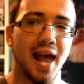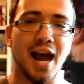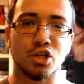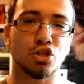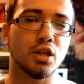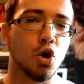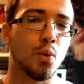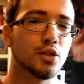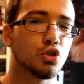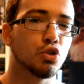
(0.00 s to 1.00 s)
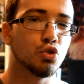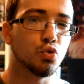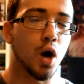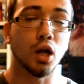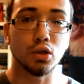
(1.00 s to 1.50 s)
actually going
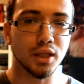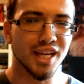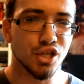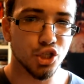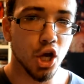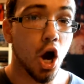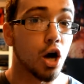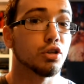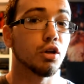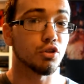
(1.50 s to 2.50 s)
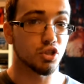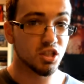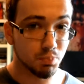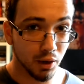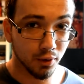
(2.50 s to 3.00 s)
to unleash another
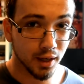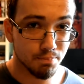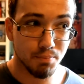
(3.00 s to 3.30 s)
spirit,